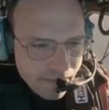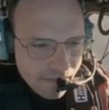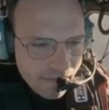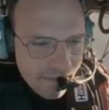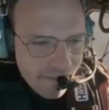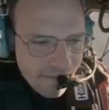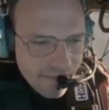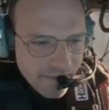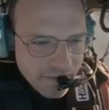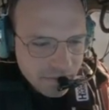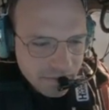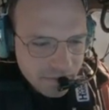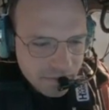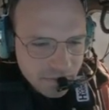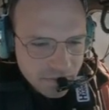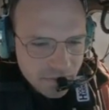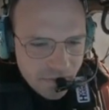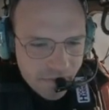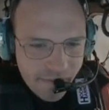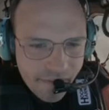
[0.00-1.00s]
up towards
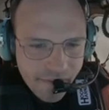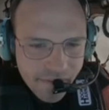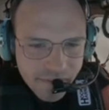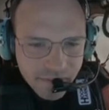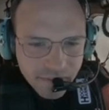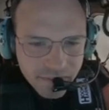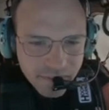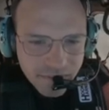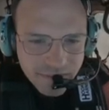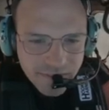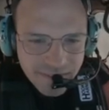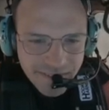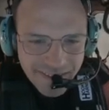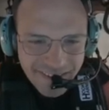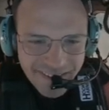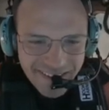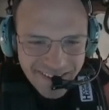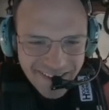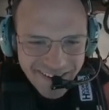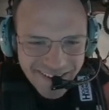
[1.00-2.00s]
getting into a stall.
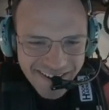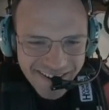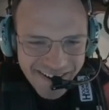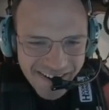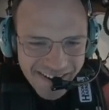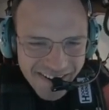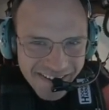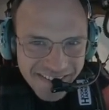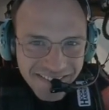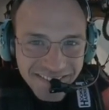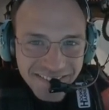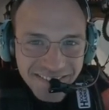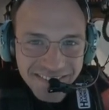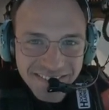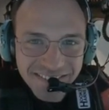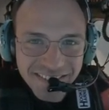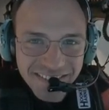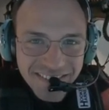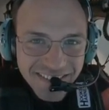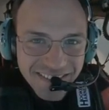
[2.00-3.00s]
As our
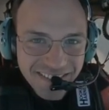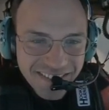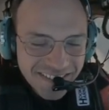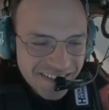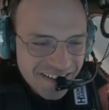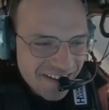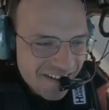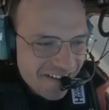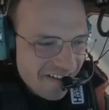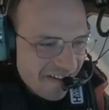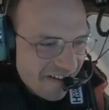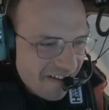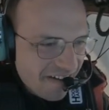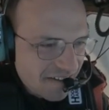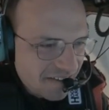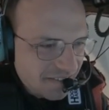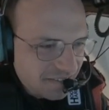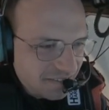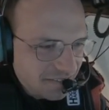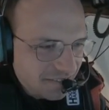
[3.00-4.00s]
speed starts bleeding
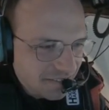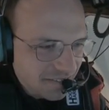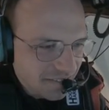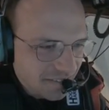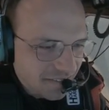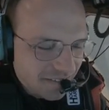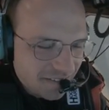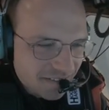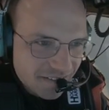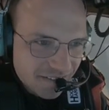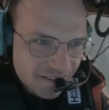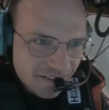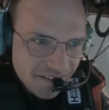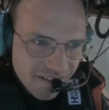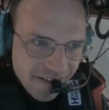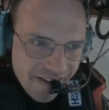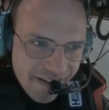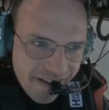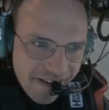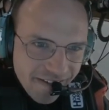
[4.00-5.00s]
off here, we're going to
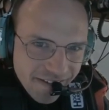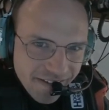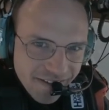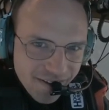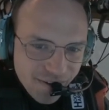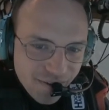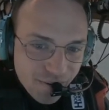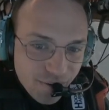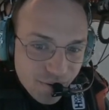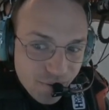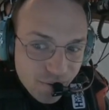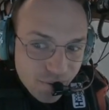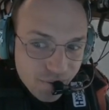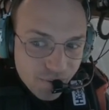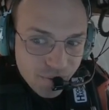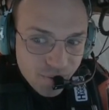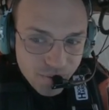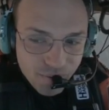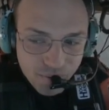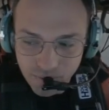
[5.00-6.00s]
add some left
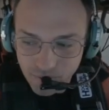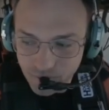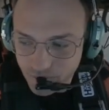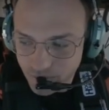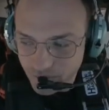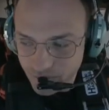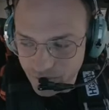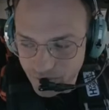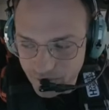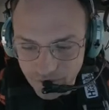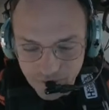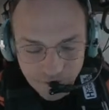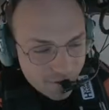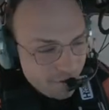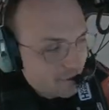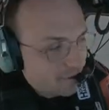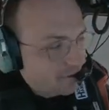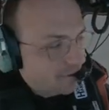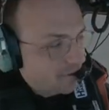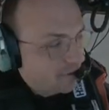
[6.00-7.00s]
rudder, right aileron to get
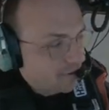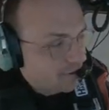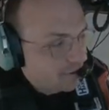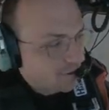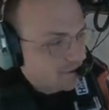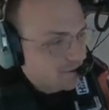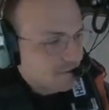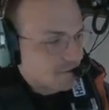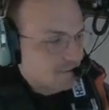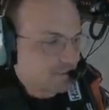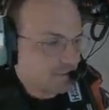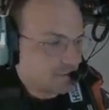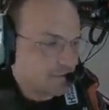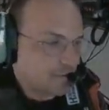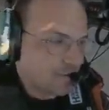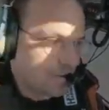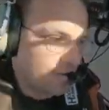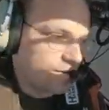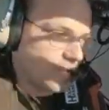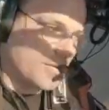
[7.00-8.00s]
cross controlled, so that when it
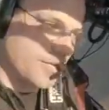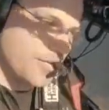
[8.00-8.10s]
breaks,